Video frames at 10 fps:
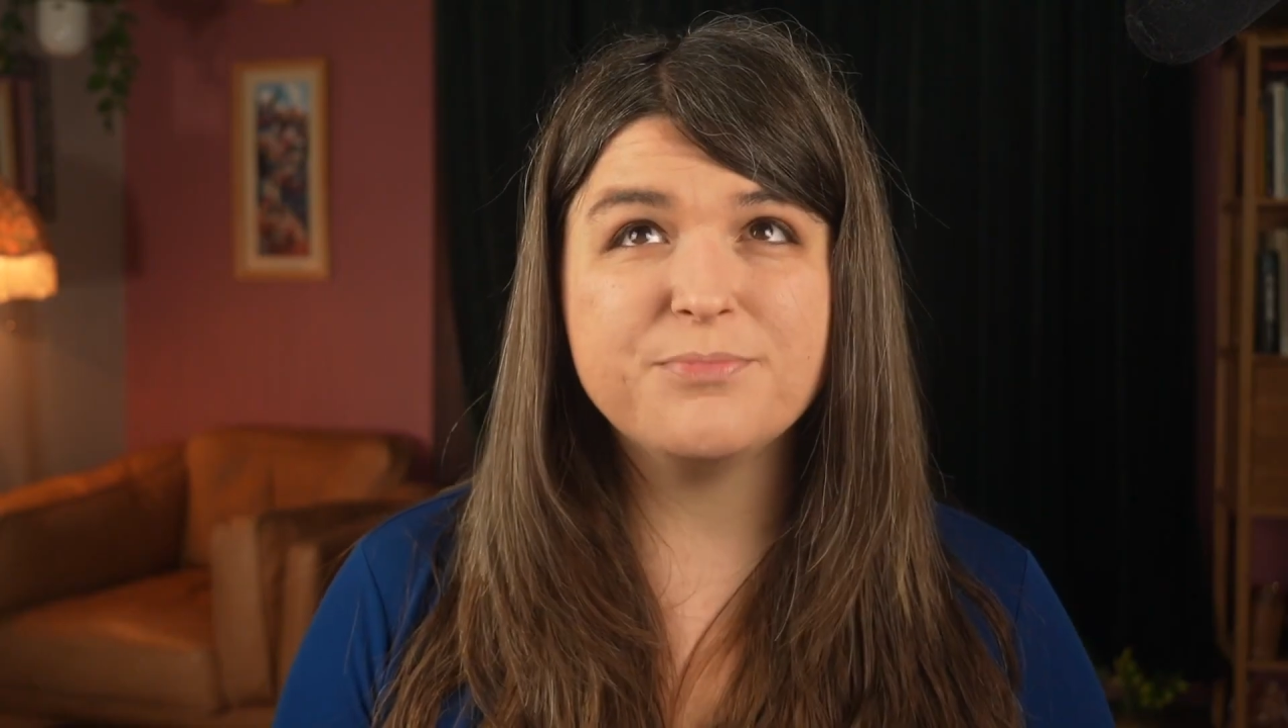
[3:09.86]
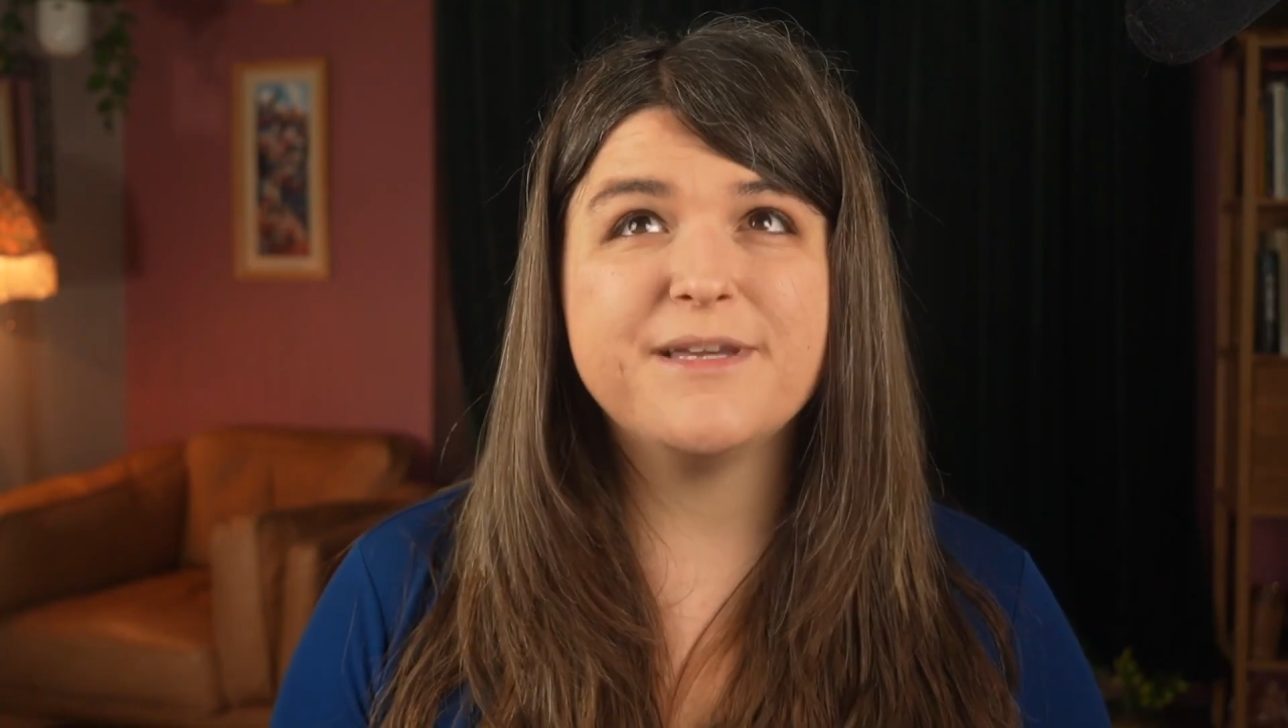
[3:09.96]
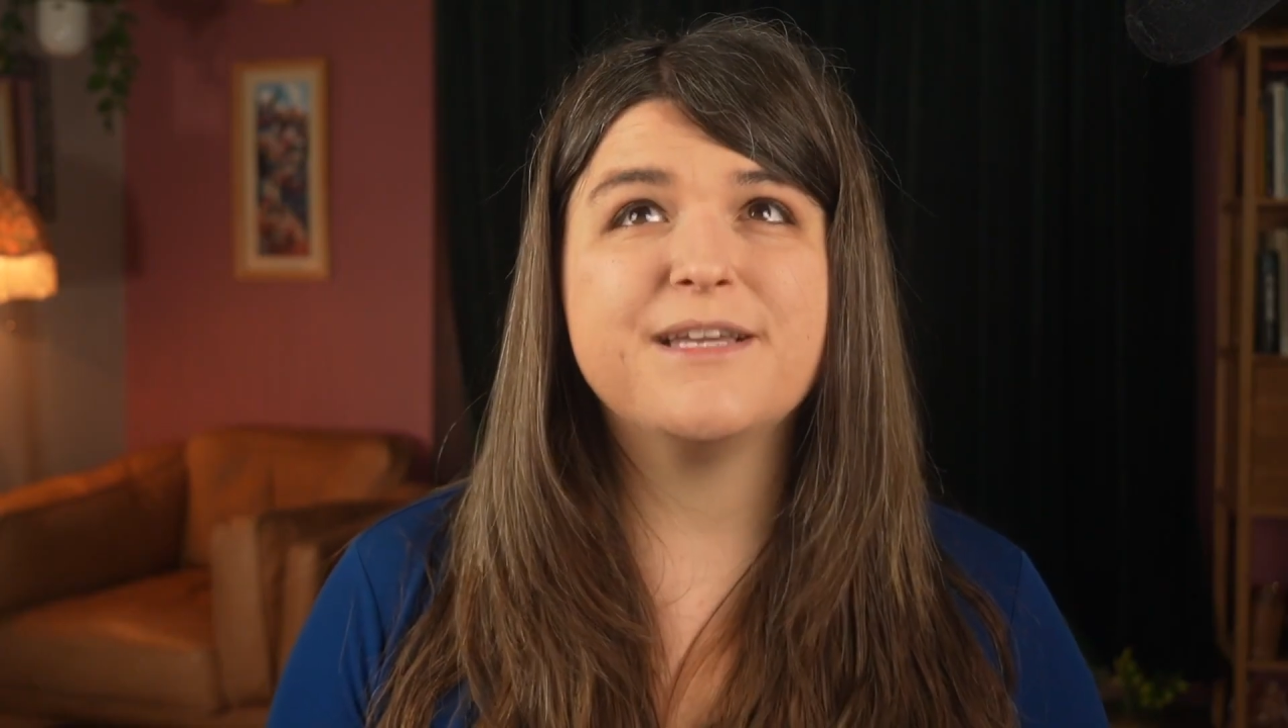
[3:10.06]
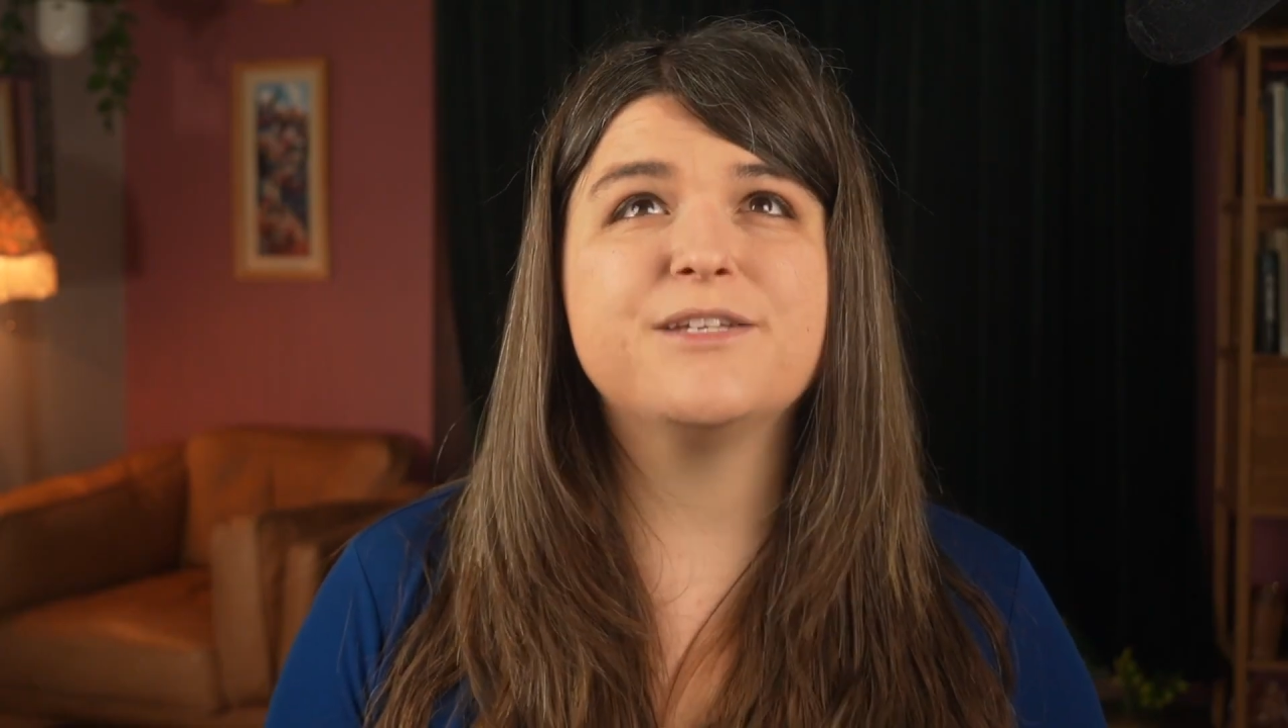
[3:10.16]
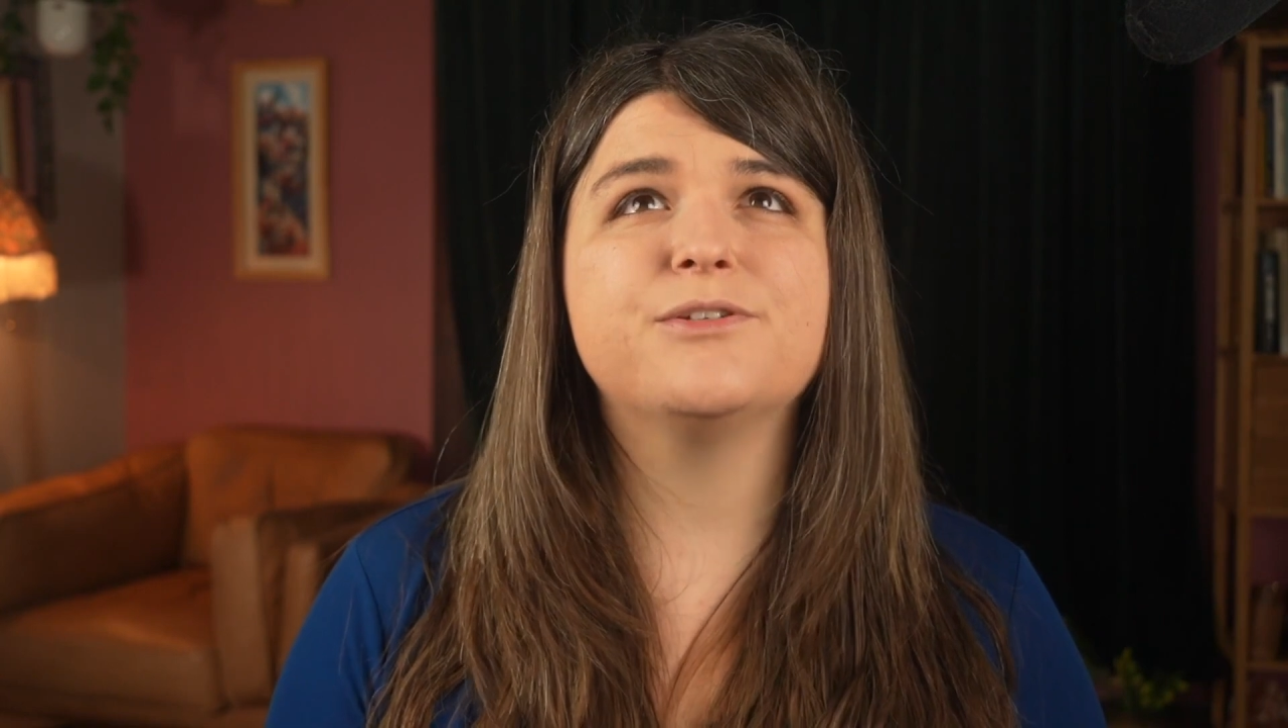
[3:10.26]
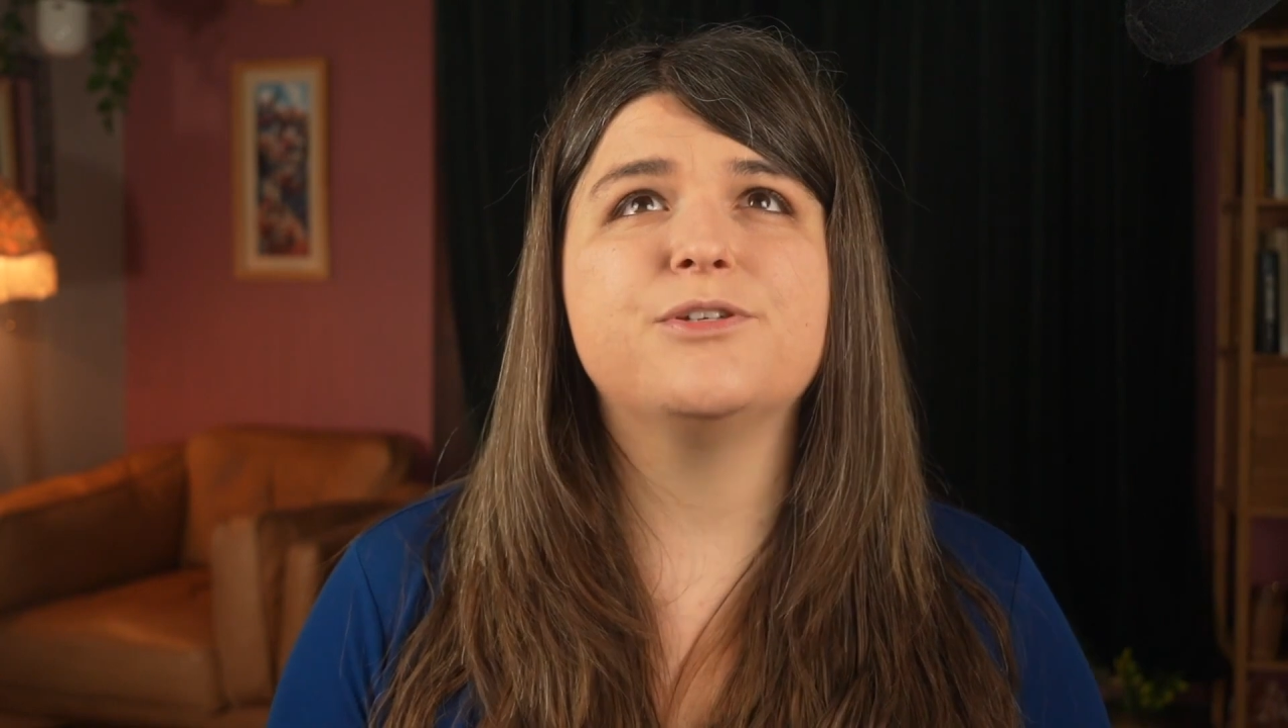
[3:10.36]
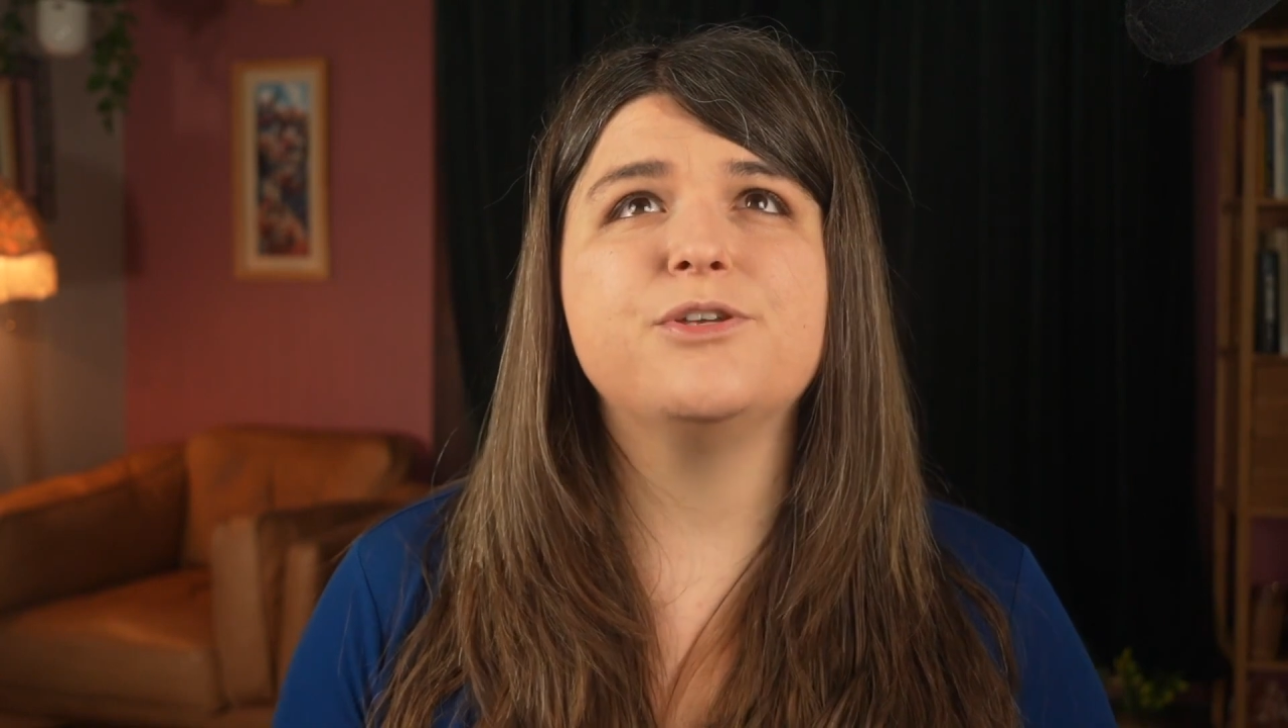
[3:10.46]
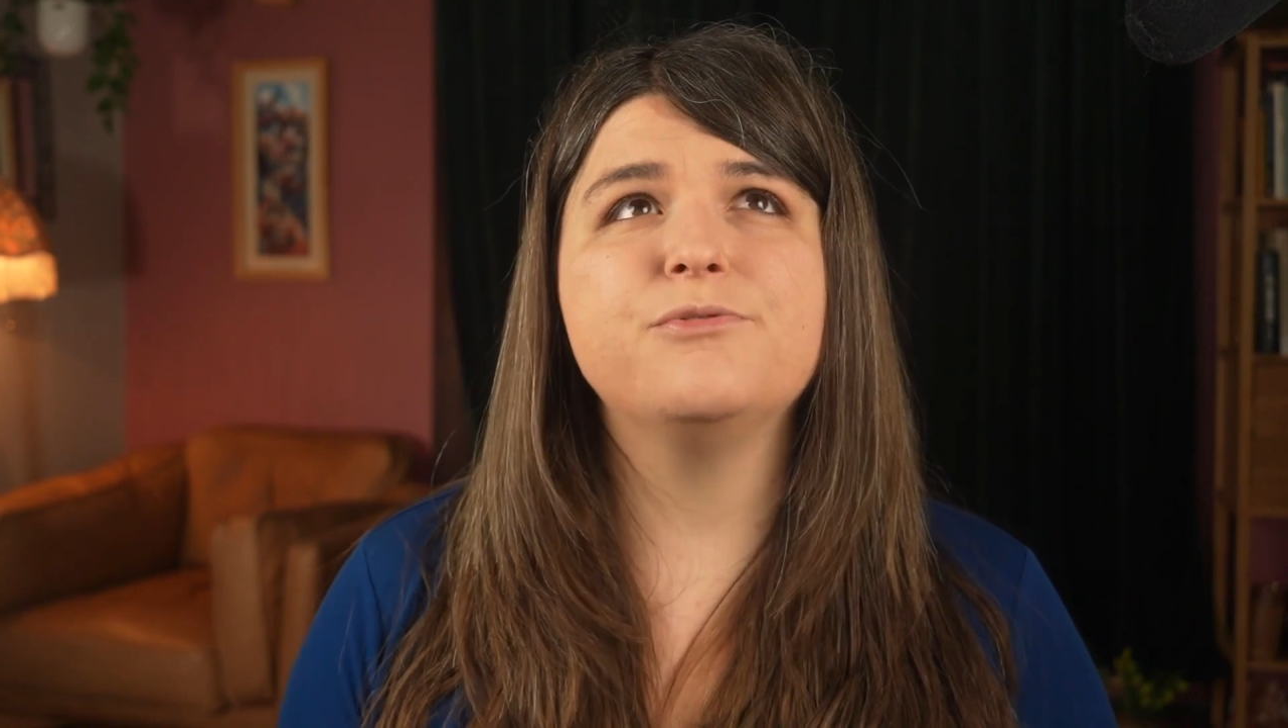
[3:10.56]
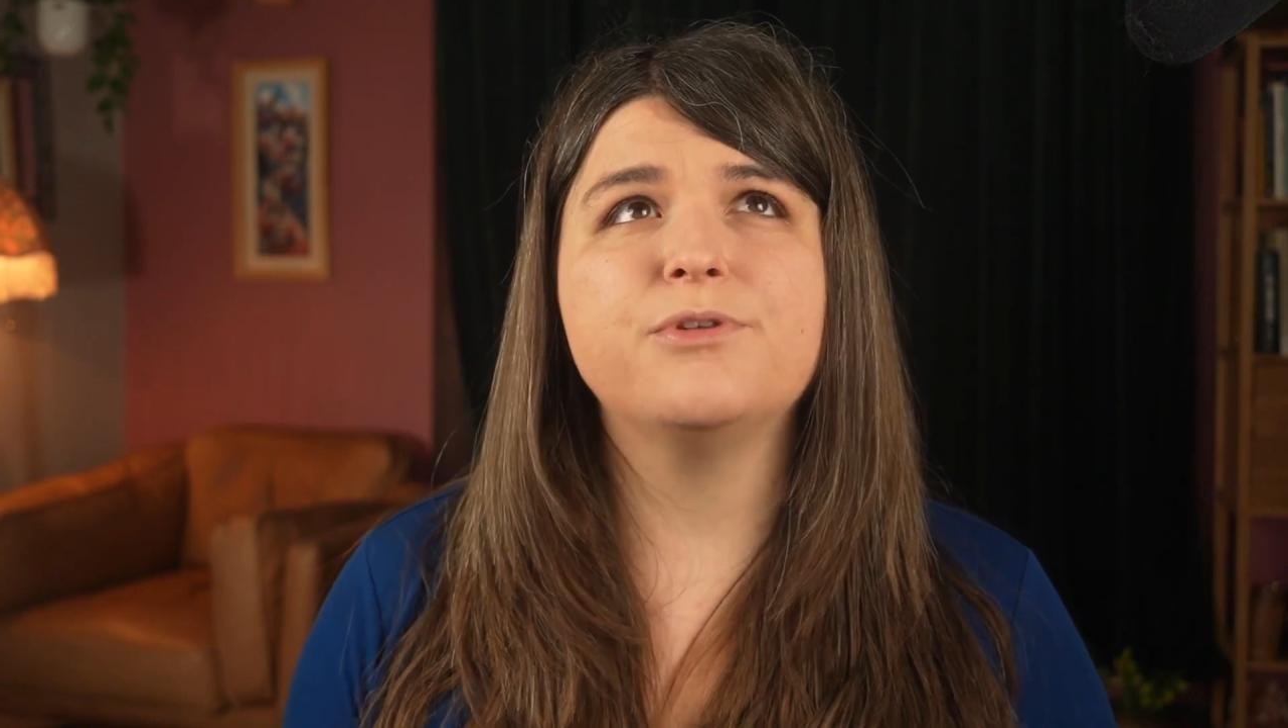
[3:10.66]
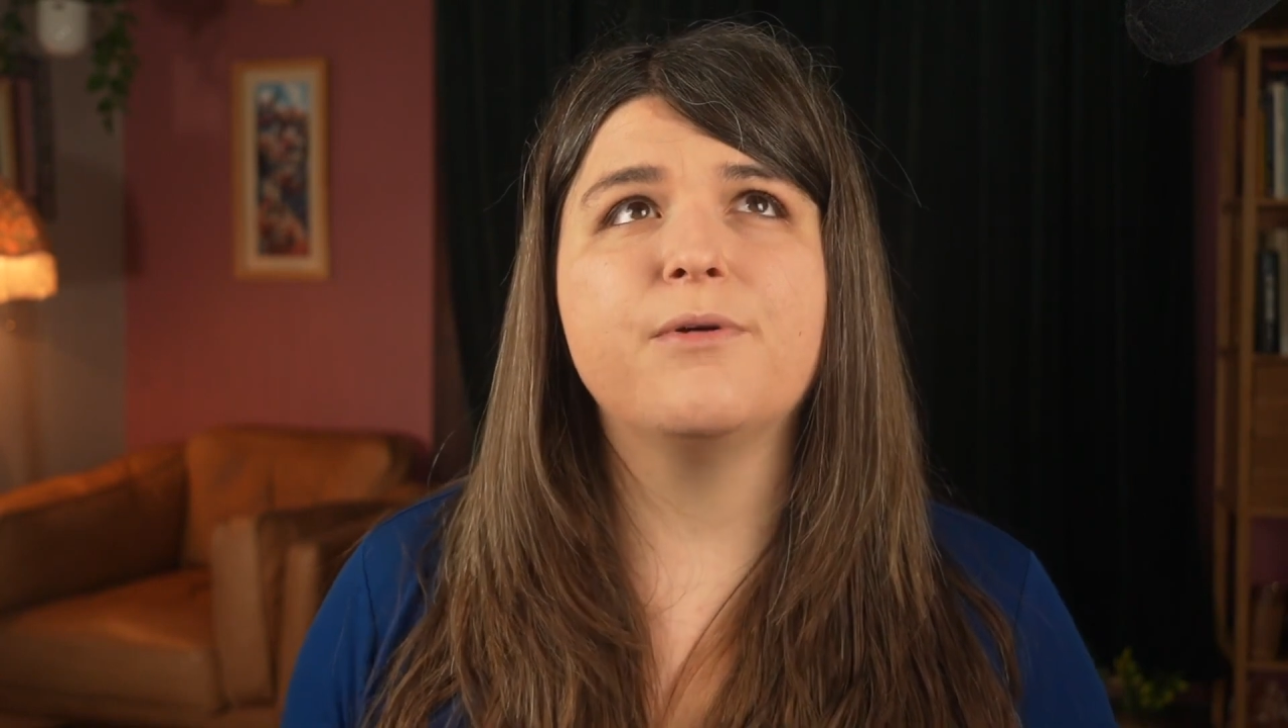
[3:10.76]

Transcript: because you